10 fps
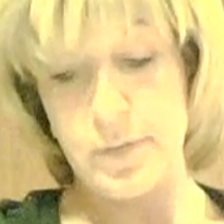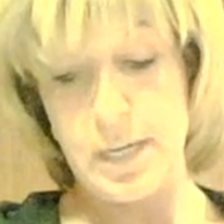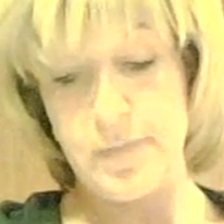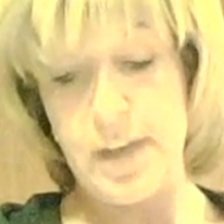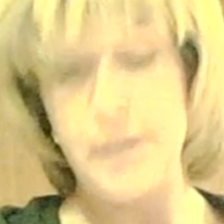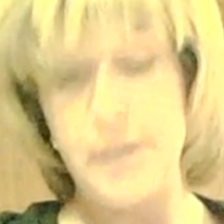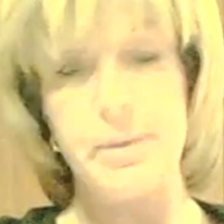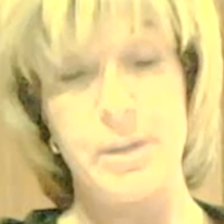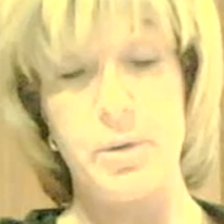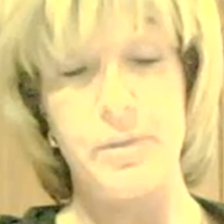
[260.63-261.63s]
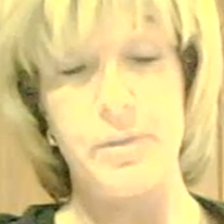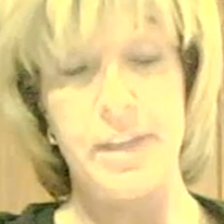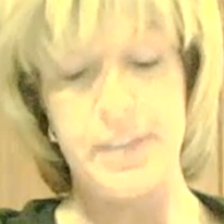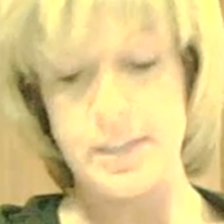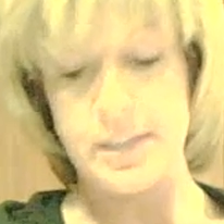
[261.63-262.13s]
value in the Code of
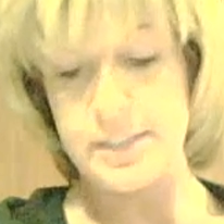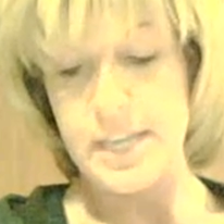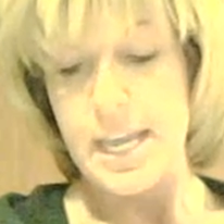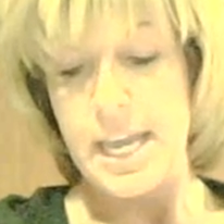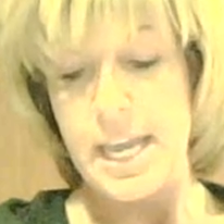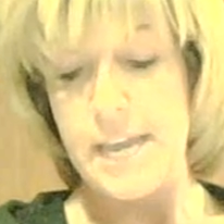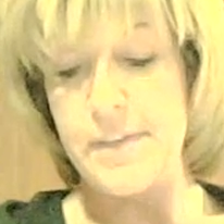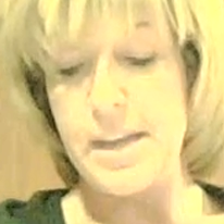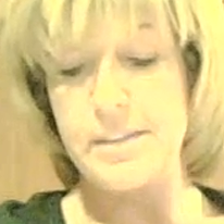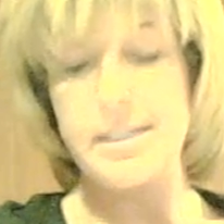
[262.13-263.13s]
Ethics, and that